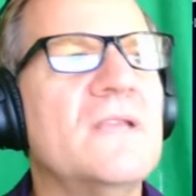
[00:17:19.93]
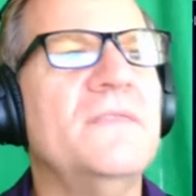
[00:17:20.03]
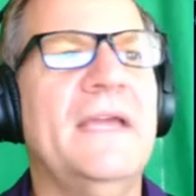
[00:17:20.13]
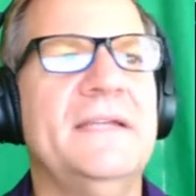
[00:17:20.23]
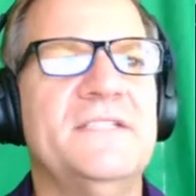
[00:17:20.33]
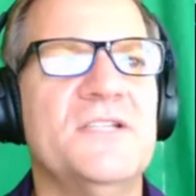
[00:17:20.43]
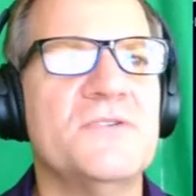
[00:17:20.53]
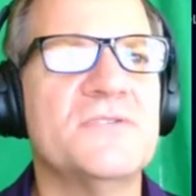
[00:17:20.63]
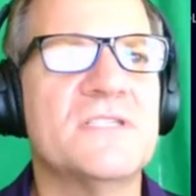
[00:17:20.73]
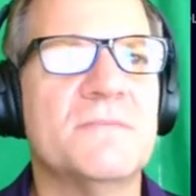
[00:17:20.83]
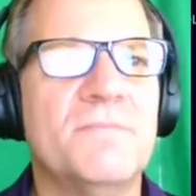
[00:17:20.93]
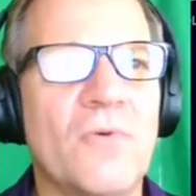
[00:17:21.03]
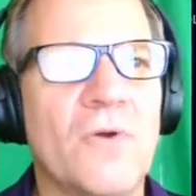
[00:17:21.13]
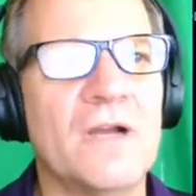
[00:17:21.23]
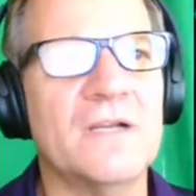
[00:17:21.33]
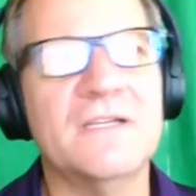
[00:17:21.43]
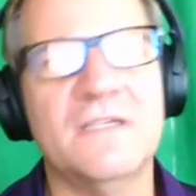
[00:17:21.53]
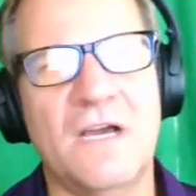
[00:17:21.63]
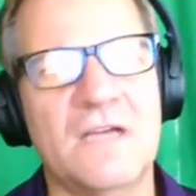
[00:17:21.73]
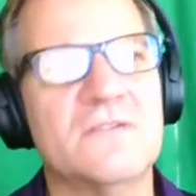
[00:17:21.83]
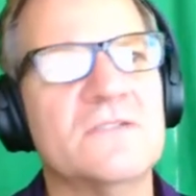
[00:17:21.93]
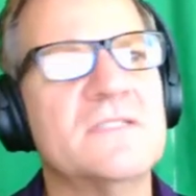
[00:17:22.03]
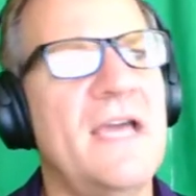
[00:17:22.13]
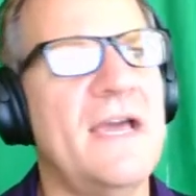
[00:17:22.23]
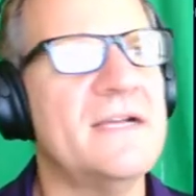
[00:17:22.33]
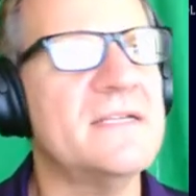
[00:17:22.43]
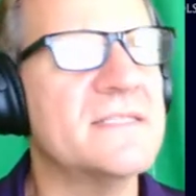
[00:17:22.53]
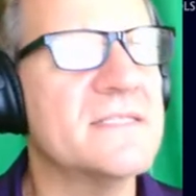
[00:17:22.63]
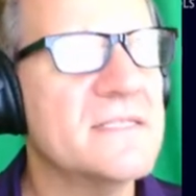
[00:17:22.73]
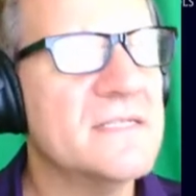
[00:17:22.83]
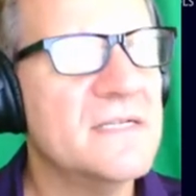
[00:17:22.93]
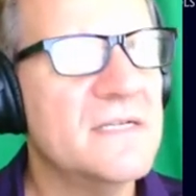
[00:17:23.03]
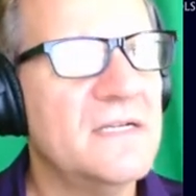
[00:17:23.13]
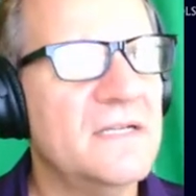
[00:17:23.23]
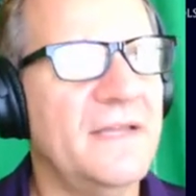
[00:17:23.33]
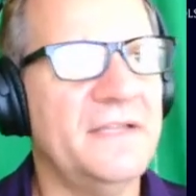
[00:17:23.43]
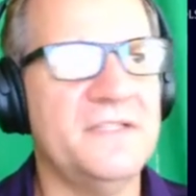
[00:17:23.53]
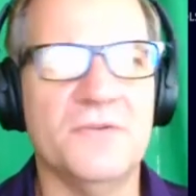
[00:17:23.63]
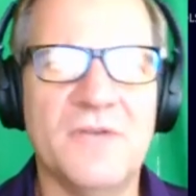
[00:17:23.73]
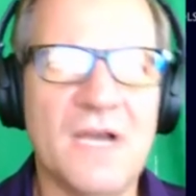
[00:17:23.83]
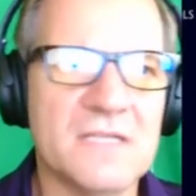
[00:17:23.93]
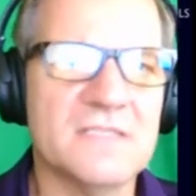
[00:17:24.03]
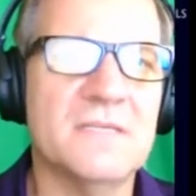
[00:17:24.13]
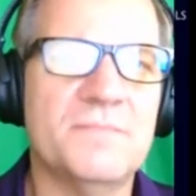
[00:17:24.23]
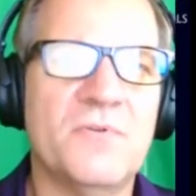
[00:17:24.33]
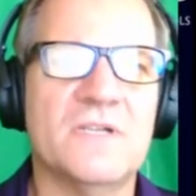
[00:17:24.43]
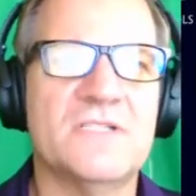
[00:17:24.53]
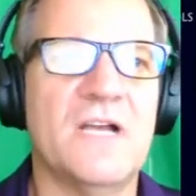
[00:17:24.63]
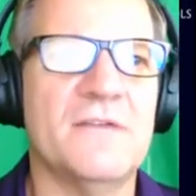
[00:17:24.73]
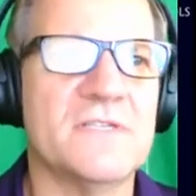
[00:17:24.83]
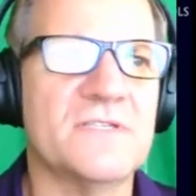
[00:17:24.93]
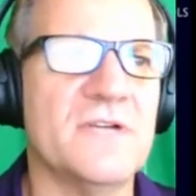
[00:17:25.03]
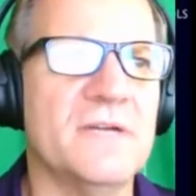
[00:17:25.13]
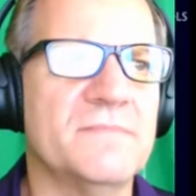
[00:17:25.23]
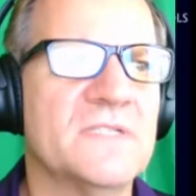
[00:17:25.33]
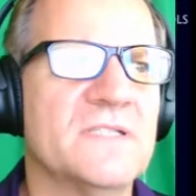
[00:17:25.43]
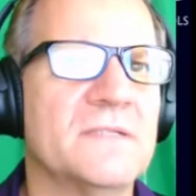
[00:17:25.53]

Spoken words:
They do support canonical tags. They do not support JavaScript.